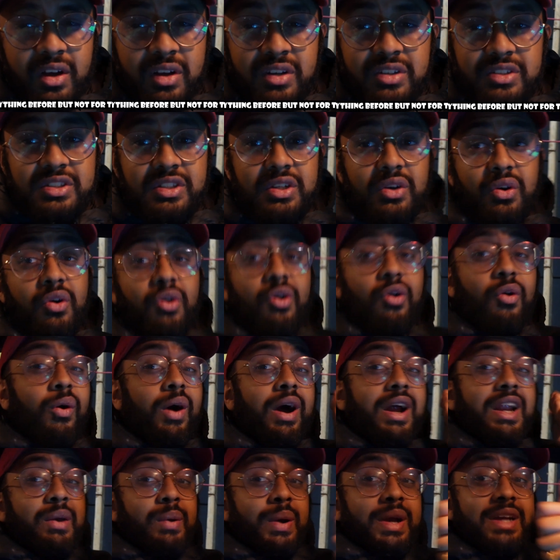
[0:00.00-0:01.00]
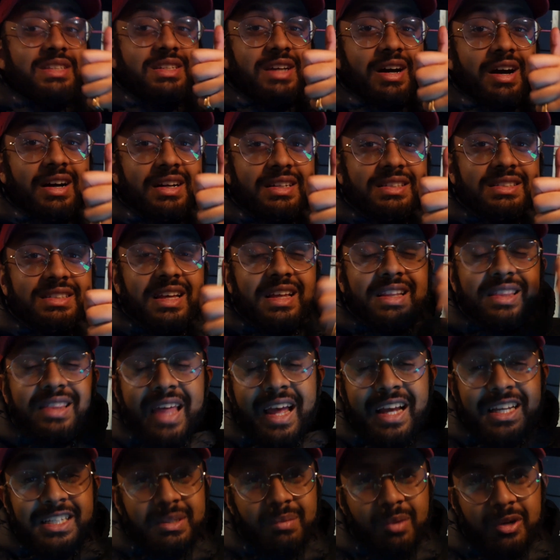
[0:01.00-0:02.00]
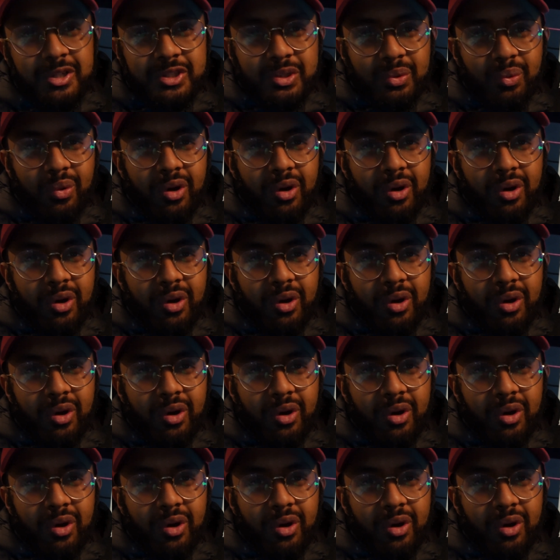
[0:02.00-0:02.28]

So anyways guys, thanks so much for